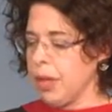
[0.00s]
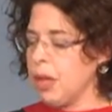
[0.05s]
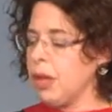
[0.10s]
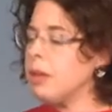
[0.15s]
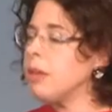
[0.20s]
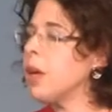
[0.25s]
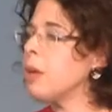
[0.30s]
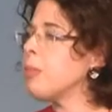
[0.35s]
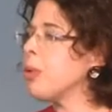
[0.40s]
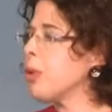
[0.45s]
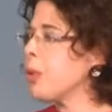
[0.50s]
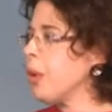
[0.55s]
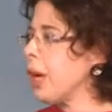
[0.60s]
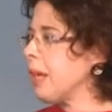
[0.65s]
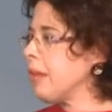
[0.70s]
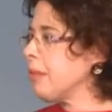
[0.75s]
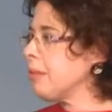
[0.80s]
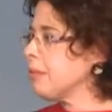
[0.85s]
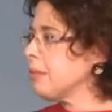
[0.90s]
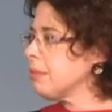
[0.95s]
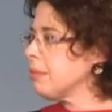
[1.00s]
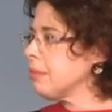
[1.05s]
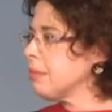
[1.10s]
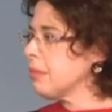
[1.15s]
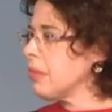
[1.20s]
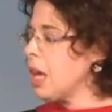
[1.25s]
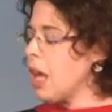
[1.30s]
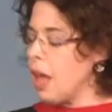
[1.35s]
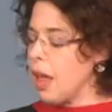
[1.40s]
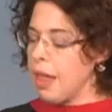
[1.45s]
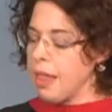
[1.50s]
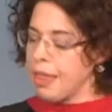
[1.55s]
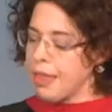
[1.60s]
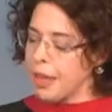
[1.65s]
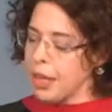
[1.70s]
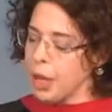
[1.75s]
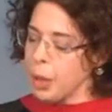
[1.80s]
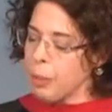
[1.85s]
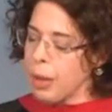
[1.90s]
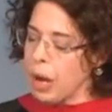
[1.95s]
Number 1,
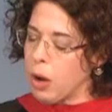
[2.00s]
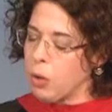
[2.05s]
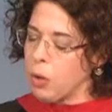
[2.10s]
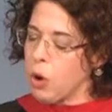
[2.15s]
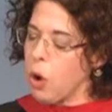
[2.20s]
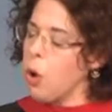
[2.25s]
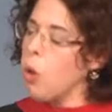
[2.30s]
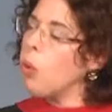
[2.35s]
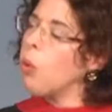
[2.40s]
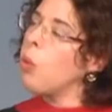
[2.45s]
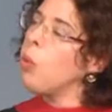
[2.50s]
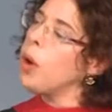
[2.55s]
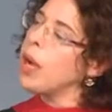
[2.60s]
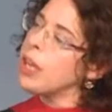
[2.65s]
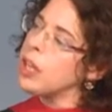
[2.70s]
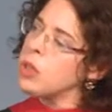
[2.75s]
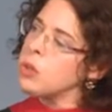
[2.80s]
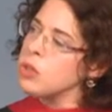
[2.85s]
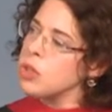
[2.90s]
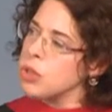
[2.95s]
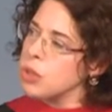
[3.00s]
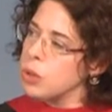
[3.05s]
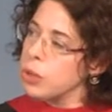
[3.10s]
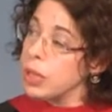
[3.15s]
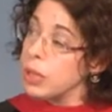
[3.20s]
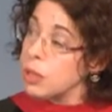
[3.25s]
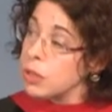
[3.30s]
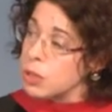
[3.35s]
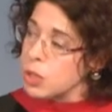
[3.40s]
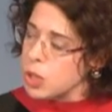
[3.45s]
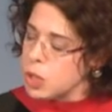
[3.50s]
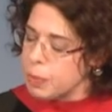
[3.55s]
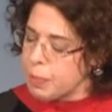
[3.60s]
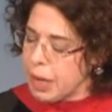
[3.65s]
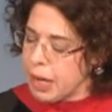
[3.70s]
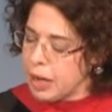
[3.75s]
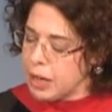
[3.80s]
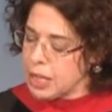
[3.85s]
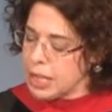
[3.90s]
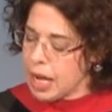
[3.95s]
think about what you do in your
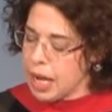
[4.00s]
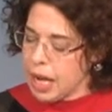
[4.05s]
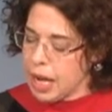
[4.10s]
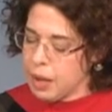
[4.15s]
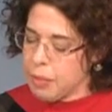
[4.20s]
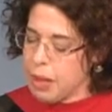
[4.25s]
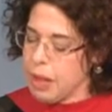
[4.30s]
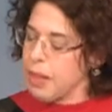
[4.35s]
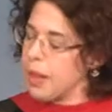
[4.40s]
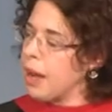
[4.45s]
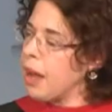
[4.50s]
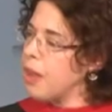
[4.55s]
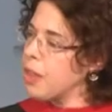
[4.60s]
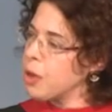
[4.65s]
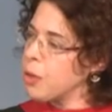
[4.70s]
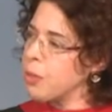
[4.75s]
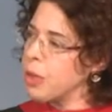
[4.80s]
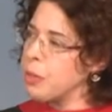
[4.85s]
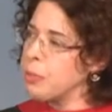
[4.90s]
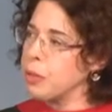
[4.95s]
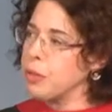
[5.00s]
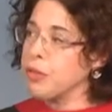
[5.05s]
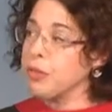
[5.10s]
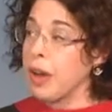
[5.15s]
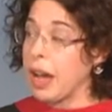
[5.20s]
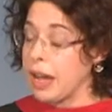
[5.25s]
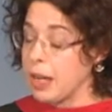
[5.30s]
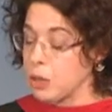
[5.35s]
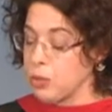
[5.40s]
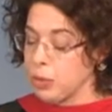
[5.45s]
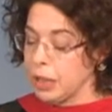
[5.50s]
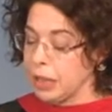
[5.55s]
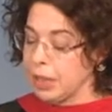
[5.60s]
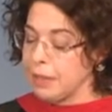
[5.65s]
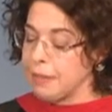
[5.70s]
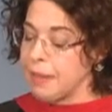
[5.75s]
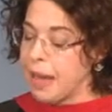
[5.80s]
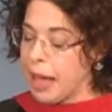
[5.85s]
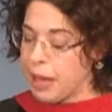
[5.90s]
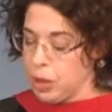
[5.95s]
spare time that other people find really
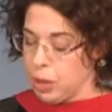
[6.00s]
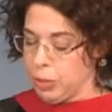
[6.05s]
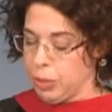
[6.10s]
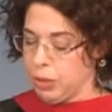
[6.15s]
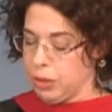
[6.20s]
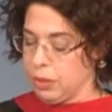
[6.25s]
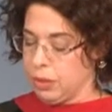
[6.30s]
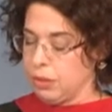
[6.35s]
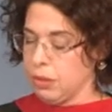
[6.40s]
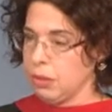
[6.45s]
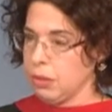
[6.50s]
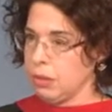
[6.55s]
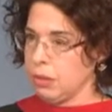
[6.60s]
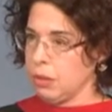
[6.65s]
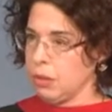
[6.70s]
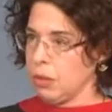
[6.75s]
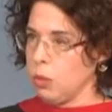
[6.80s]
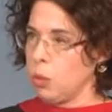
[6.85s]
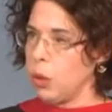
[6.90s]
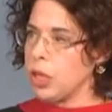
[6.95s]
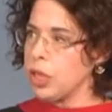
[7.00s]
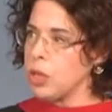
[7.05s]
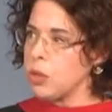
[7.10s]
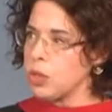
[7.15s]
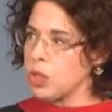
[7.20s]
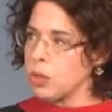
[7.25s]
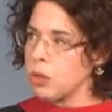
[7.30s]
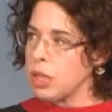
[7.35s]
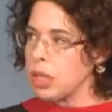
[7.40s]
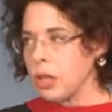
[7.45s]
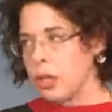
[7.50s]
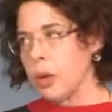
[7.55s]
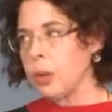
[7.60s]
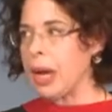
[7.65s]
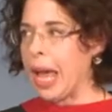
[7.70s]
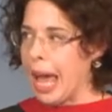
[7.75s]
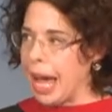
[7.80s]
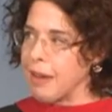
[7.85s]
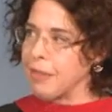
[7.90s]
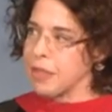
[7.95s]
valuable. What do you do that you don't
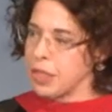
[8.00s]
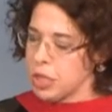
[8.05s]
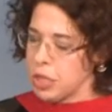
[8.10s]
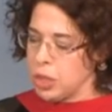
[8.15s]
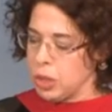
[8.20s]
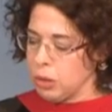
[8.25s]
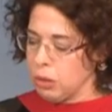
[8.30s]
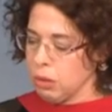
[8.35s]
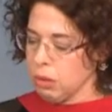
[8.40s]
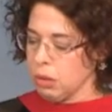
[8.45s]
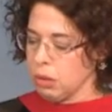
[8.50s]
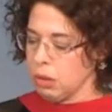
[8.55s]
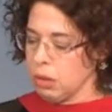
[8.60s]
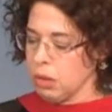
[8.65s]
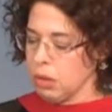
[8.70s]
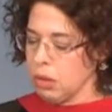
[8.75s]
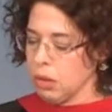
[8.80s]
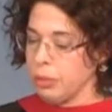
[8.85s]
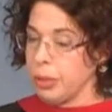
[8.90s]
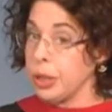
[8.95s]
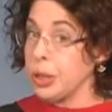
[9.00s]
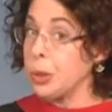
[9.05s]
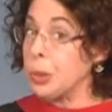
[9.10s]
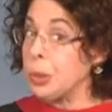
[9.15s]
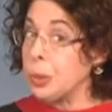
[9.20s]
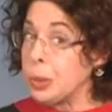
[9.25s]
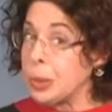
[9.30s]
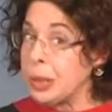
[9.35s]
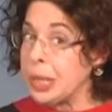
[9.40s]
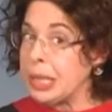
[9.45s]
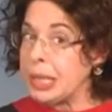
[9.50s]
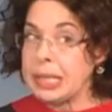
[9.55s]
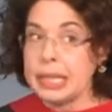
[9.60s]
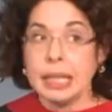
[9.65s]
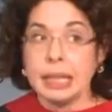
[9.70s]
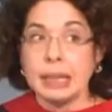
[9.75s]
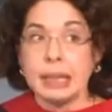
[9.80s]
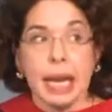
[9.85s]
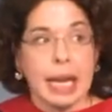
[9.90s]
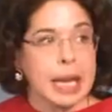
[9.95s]
have to do, but you really
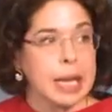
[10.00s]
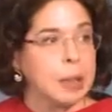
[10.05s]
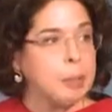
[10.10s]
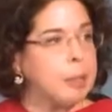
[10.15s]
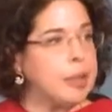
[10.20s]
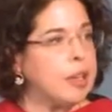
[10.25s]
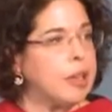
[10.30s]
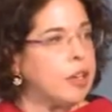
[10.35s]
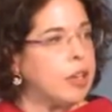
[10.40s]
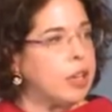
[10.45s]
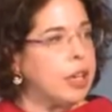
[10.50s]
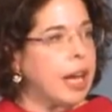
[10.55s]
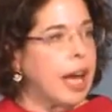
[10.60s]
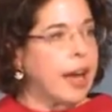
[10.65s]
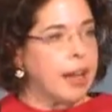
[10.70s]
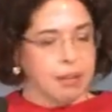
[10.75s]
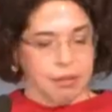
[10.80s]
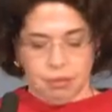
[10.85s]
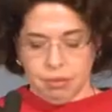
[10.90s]
like being good at?